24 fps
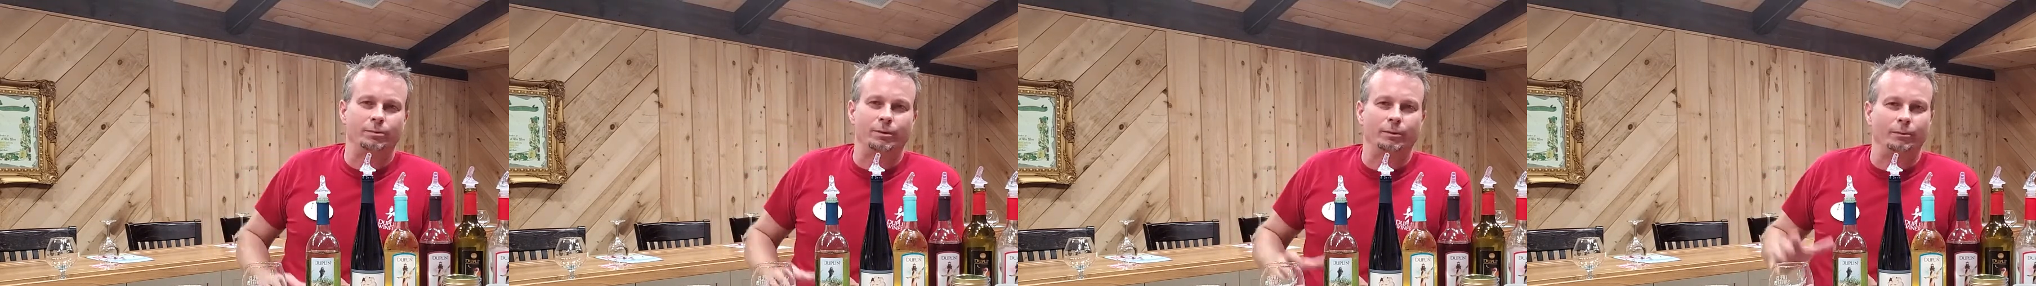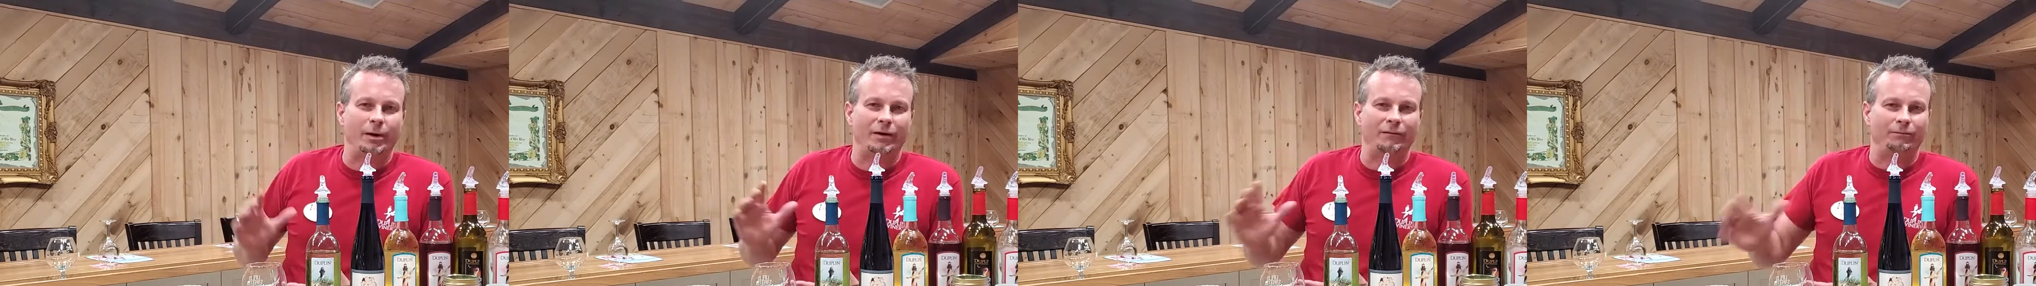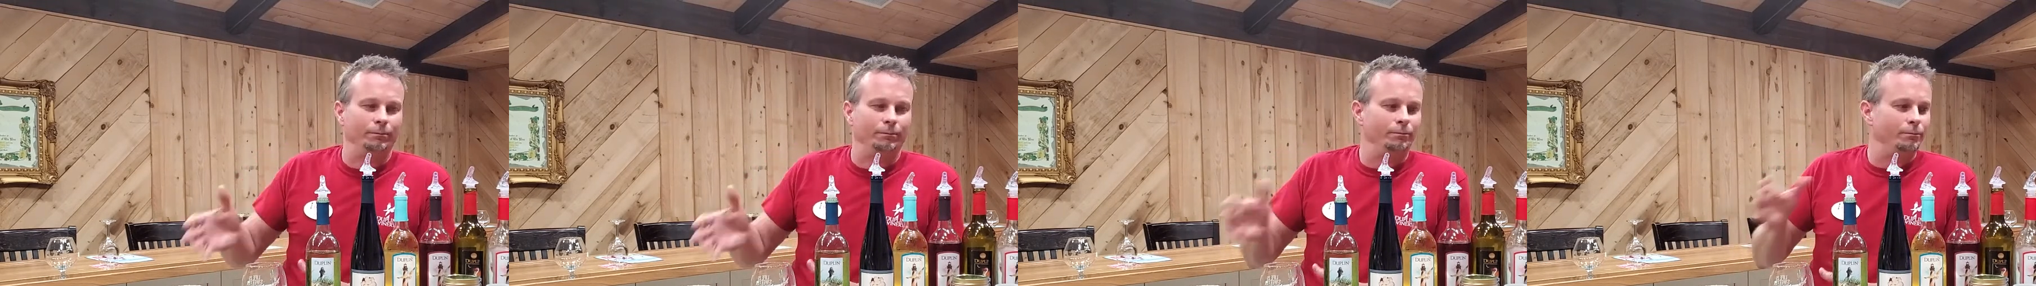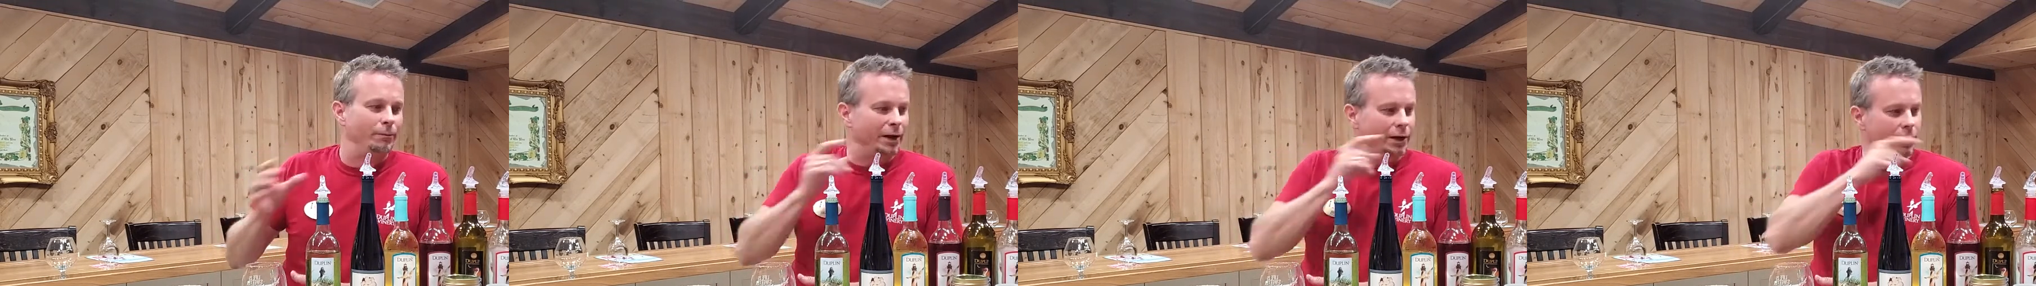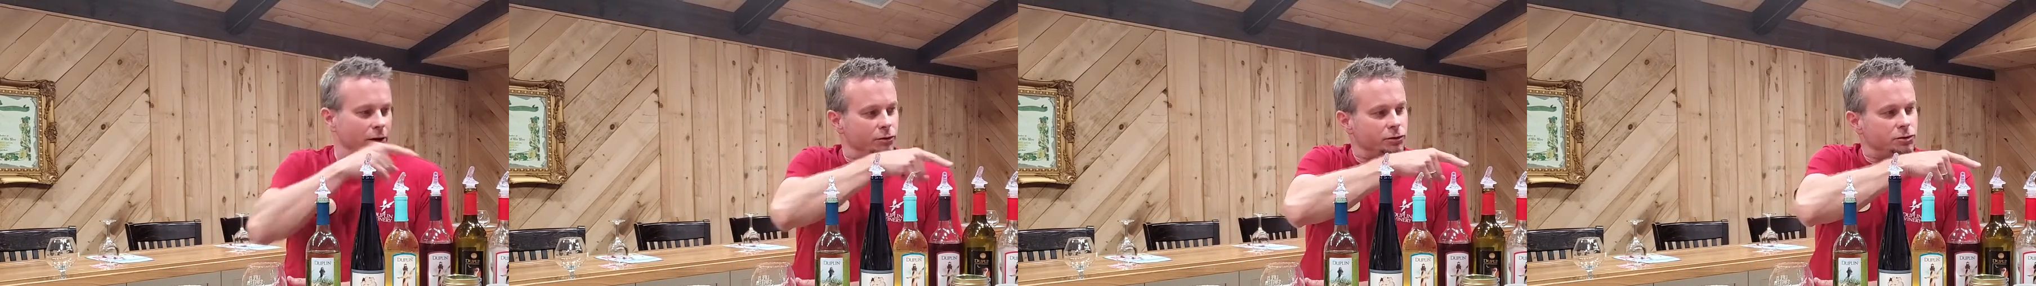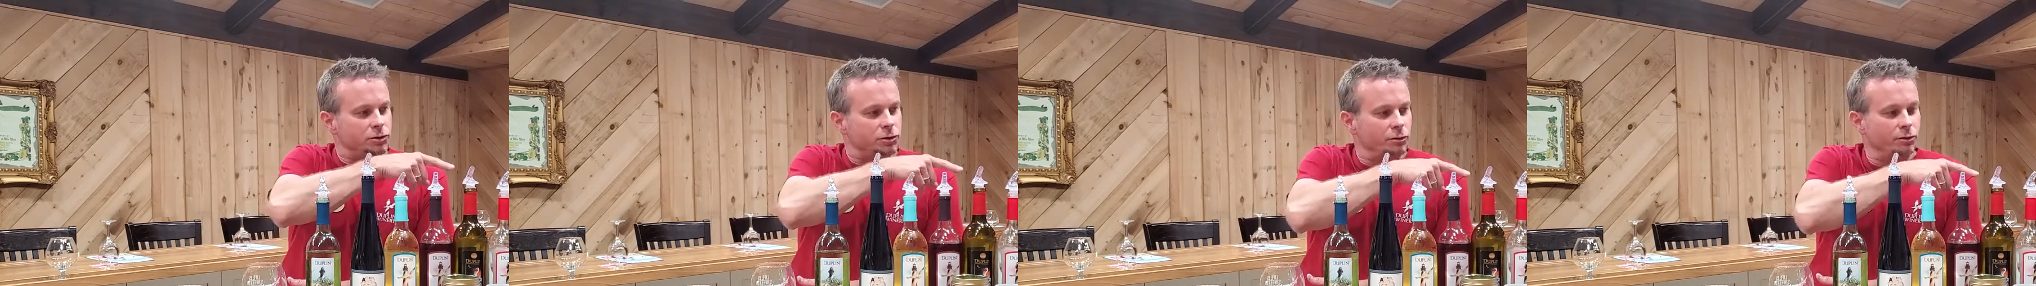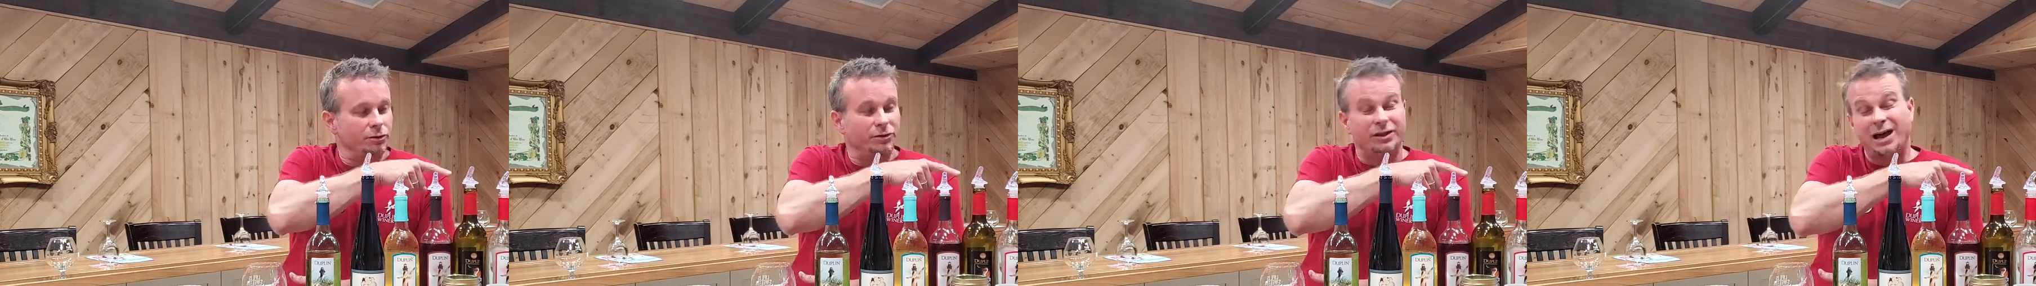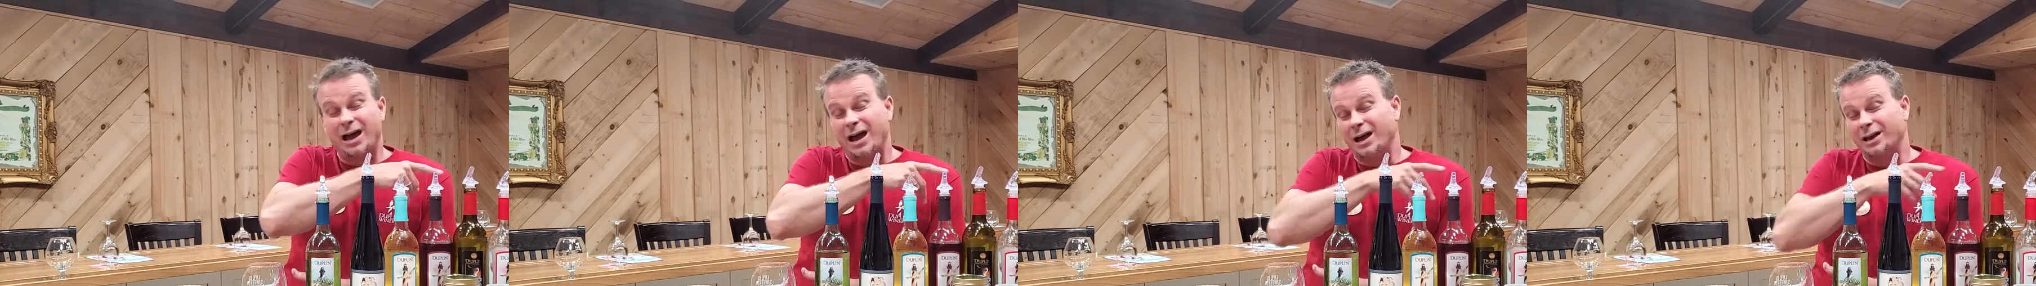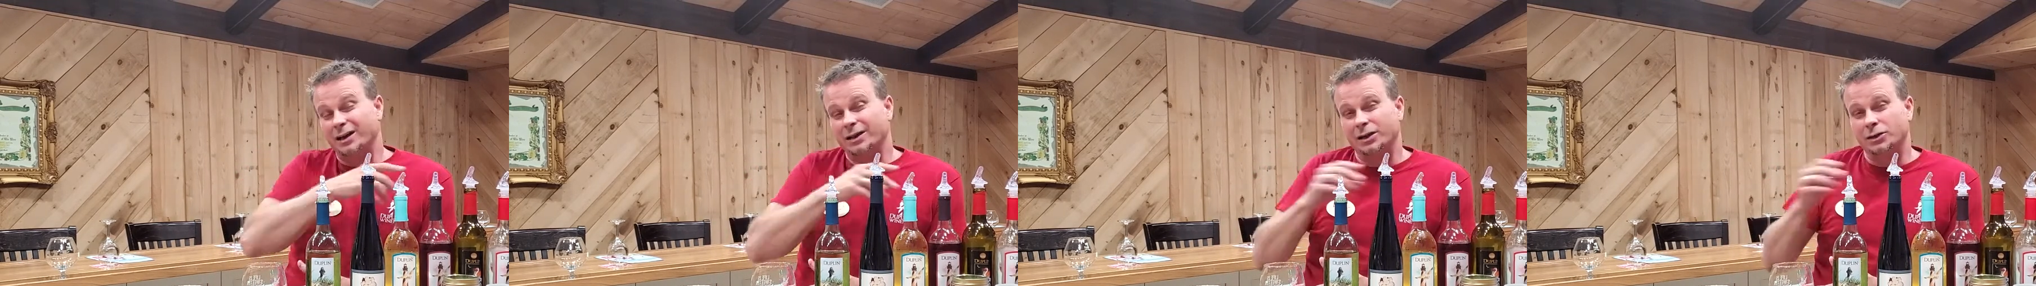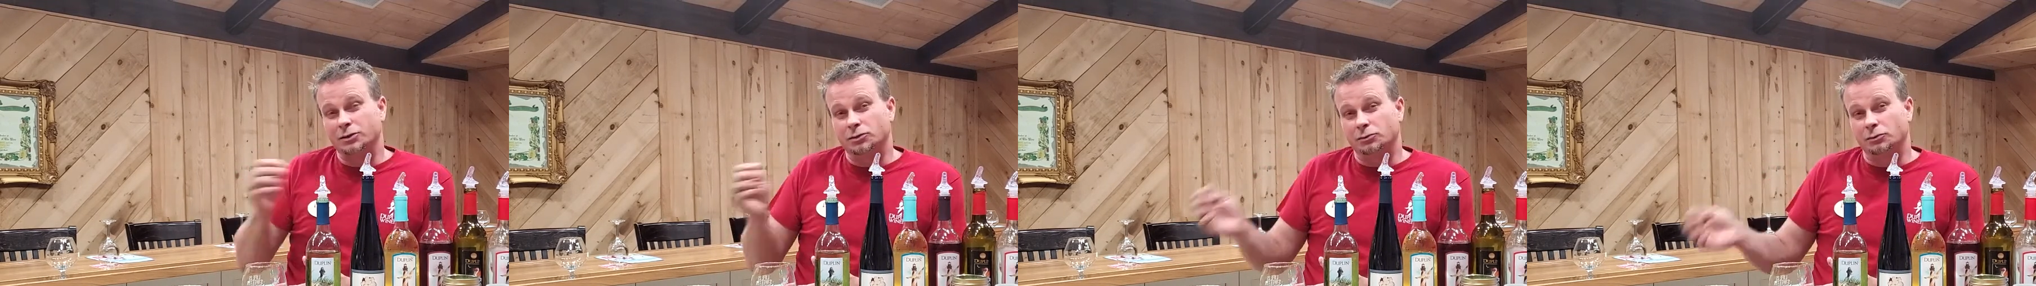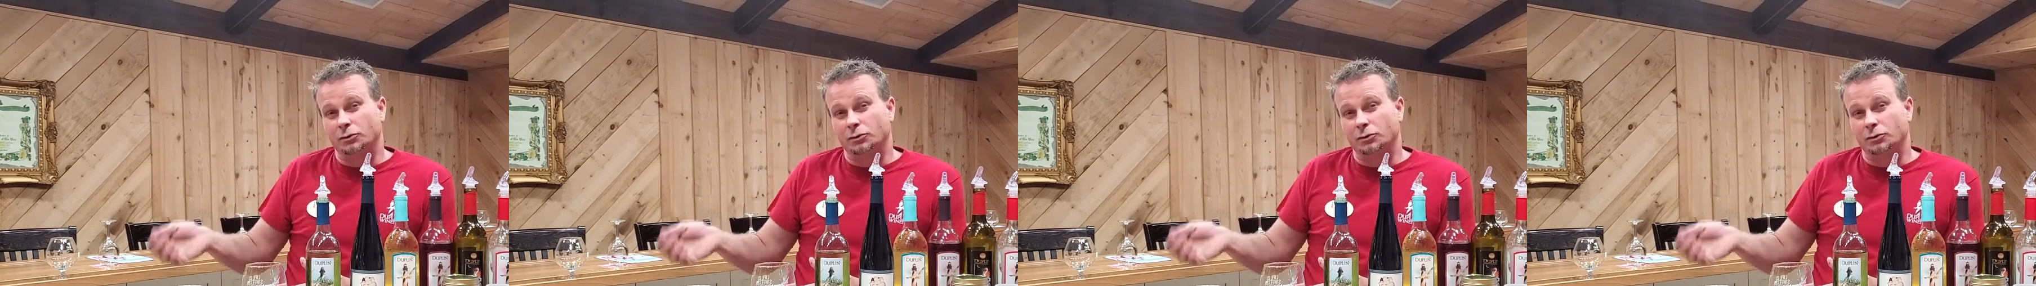But my go-to with that is